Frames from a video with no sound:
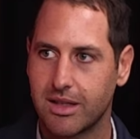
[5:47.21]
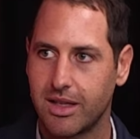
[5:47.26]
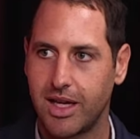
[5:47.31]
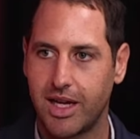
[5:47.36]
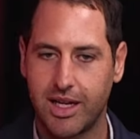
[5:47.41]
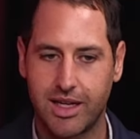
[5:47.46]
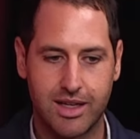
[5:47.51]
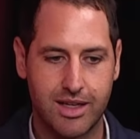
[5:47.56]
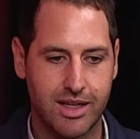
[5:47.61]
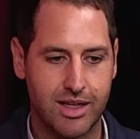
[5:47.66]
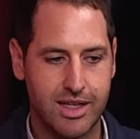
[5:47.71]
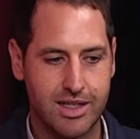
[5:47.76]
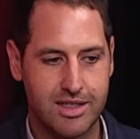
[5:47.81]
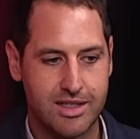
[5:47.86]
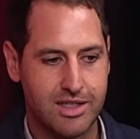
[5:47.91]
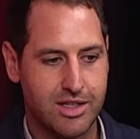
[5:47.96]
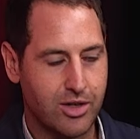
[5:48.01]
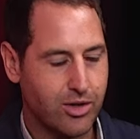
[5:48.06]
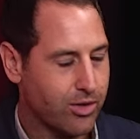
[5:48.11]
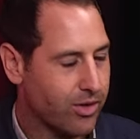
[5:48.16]
Like
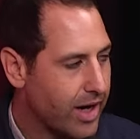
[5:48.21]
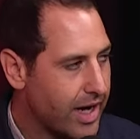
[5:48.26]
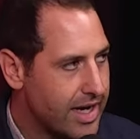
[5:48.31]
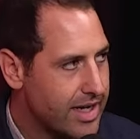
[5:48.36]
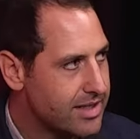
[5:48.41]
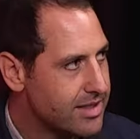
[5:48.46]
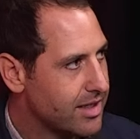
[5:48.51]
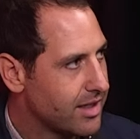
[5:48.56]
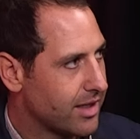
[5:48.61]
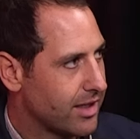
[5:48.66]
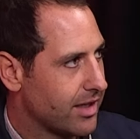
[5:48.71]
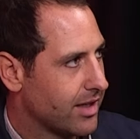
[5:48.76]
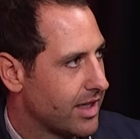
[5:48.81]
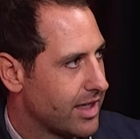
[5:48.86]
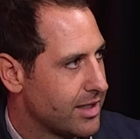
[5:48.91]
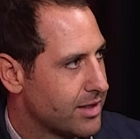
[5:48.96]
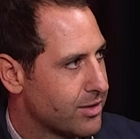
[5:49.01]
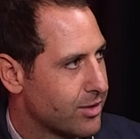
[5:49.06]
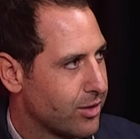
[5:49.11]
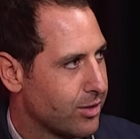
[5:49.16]
it's crazy that
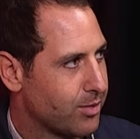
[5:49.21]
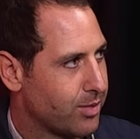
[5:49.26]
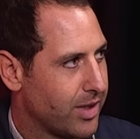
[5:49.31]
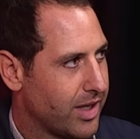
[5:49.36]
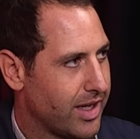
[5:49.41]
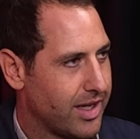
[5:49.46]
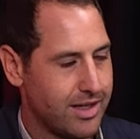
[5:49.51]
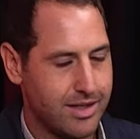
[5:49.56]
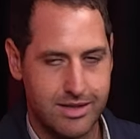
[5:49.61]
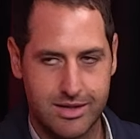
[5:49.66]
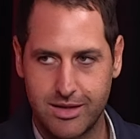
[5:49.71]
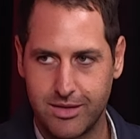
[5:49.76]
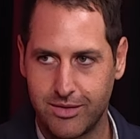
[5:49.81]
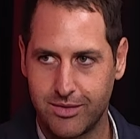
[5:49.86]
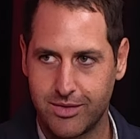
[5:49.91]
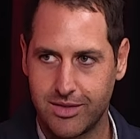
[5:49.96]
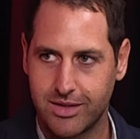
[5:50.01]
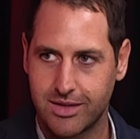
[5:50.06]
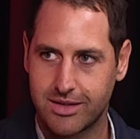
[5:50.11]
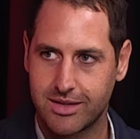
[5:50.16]
these two players
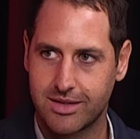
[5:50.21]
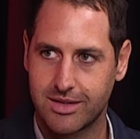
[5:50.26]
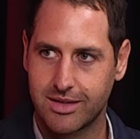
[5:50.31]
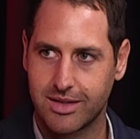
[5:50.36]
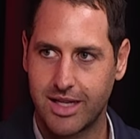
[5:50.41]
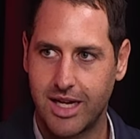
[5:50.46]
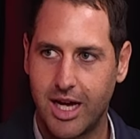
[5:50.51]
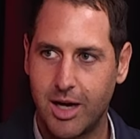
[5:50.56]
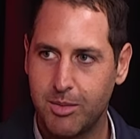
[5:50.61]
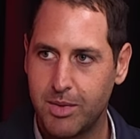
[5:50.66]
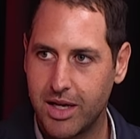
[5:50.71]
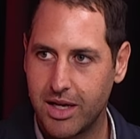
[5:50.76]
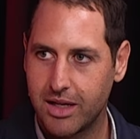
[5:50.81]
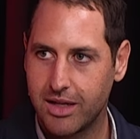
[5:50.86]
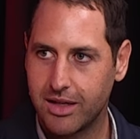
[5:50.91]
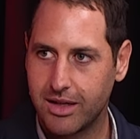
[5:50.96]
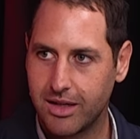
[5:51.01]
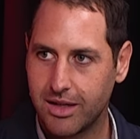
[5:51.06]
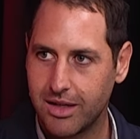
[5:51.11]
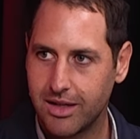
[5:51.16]
have just come
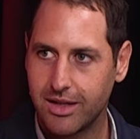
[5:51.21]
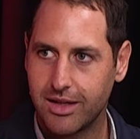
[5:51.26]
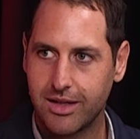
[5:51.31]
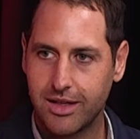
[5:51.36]
in